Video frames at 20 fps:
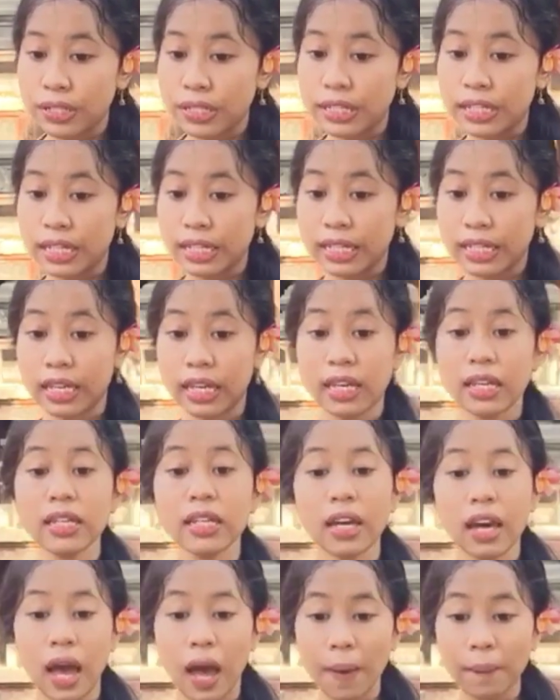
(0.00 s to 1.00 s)
the king
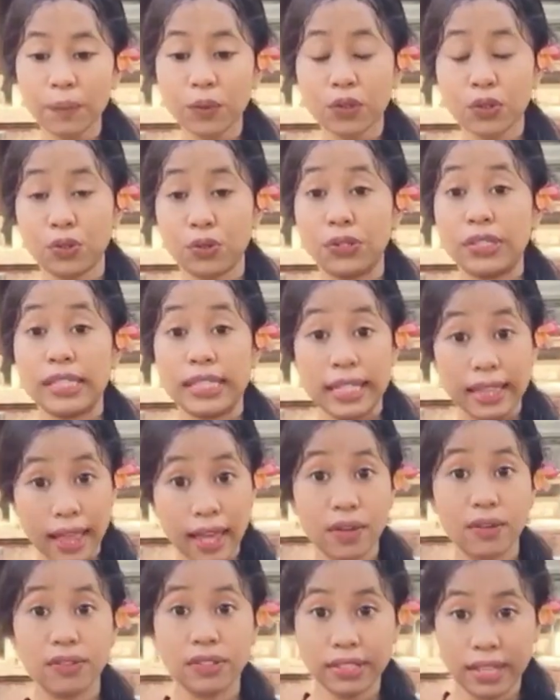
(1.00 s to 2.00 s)
came to see
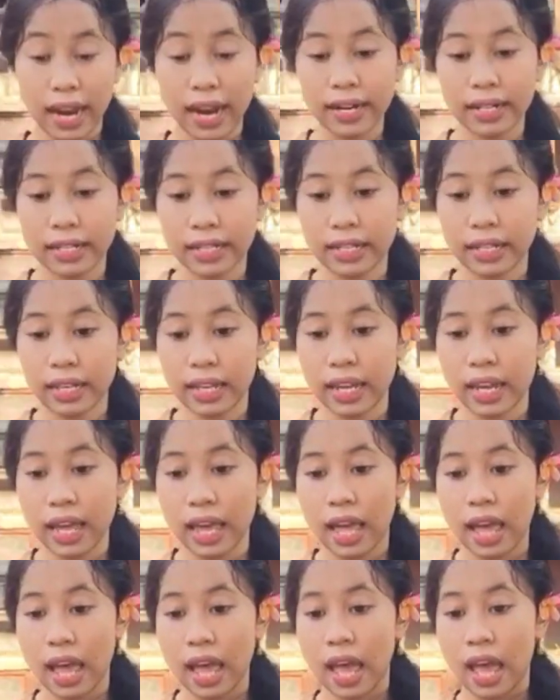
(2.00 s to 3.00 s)
Lion Shari.
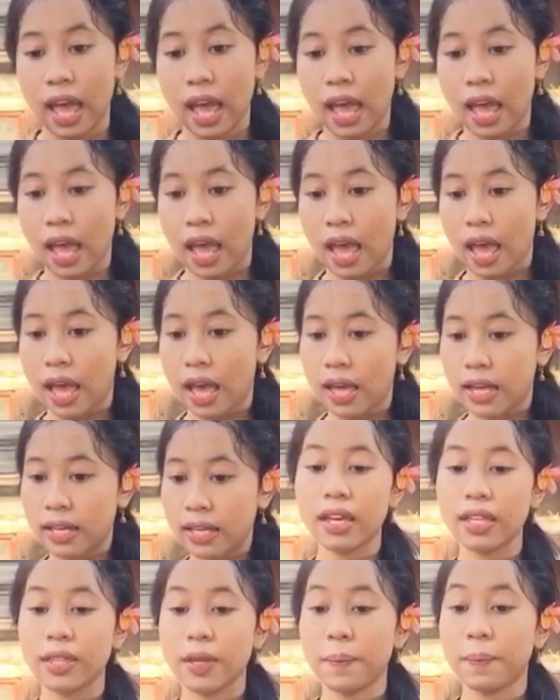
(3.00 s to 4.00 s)

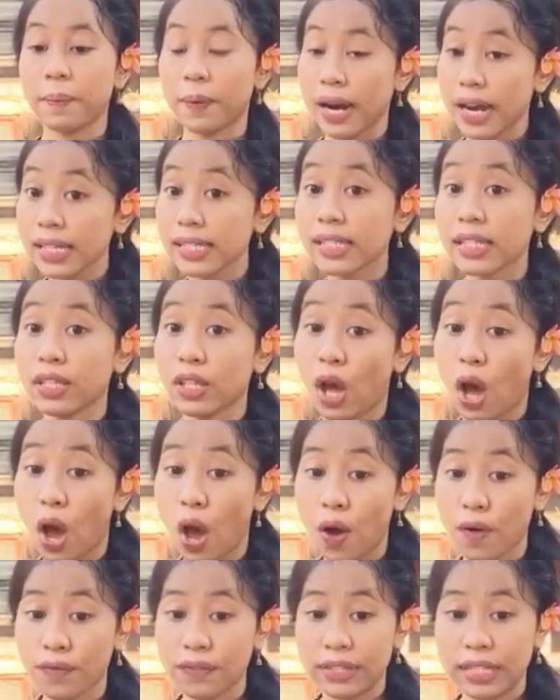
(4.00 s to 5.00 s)
In the presence
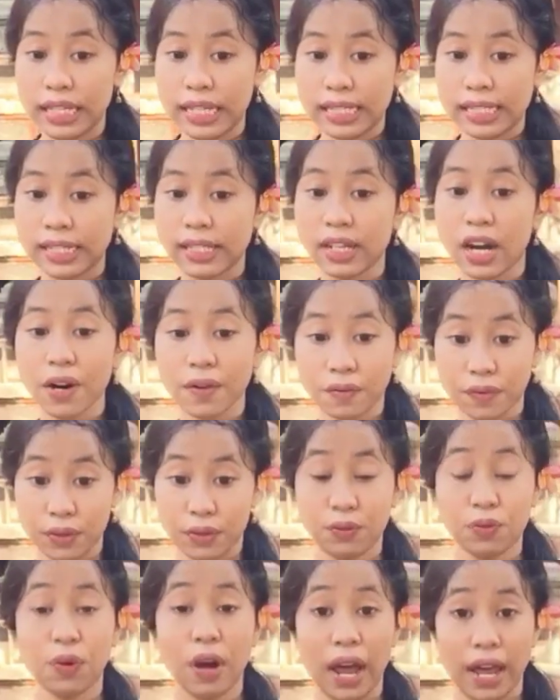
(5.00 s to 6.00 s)
of this servant
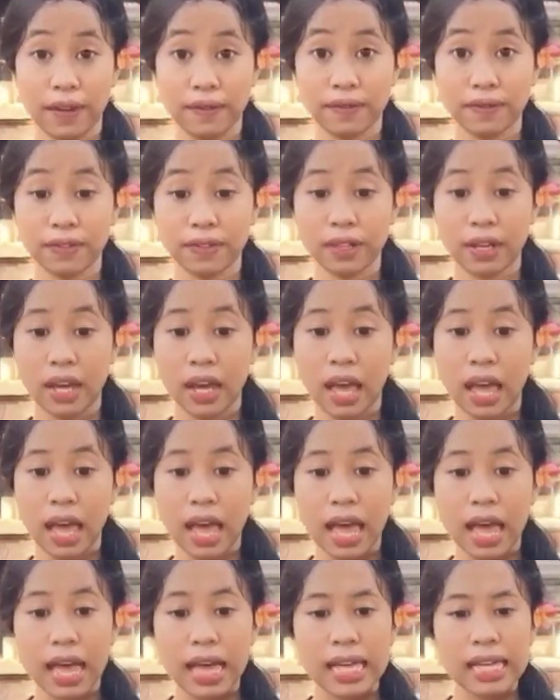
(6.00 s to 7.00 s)
wife,
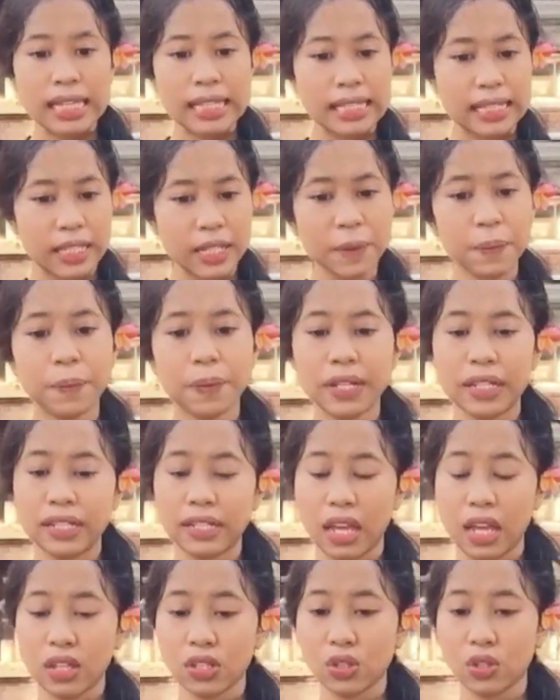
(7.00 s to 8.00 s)
she
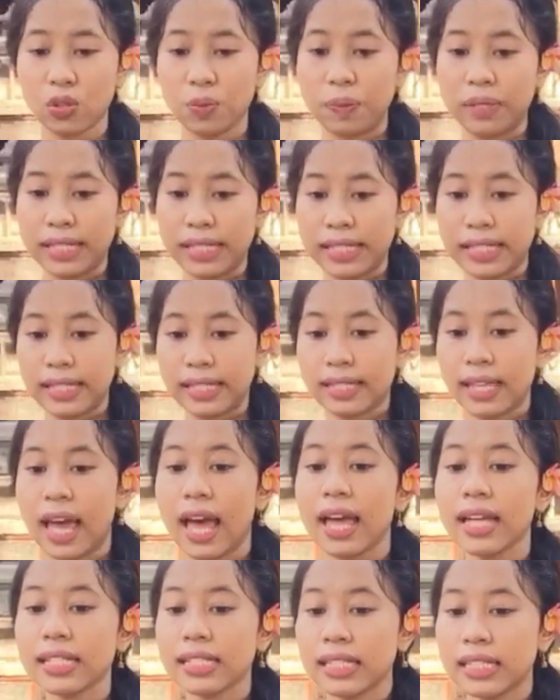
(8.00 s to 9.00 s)
pretended to be
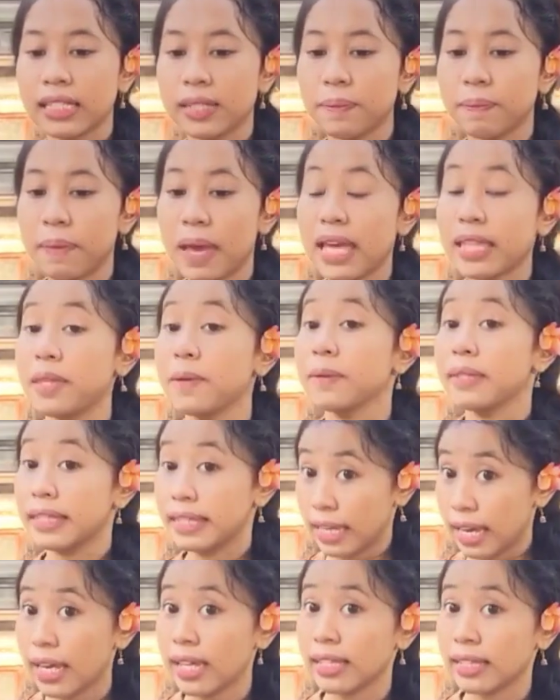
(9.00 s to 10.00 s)
saddened by the
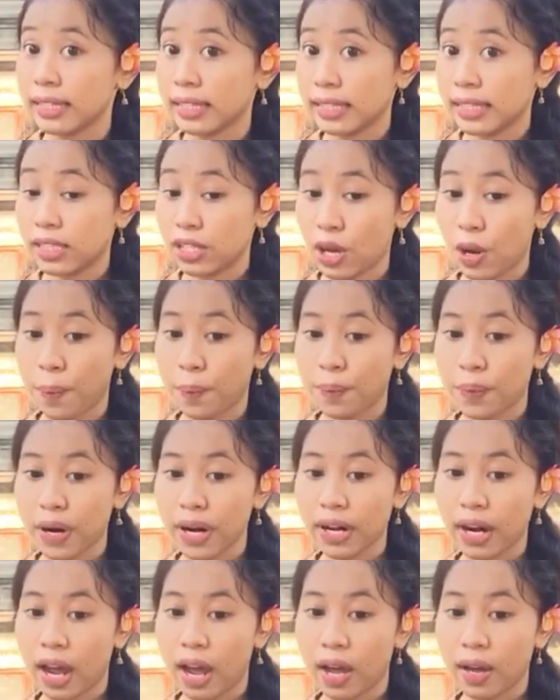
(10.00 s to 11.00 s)
death of
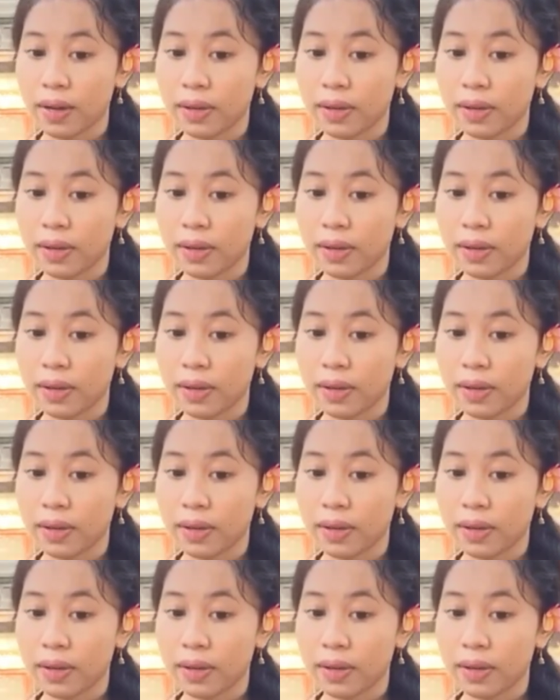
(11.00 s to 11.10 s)
Jayaprana.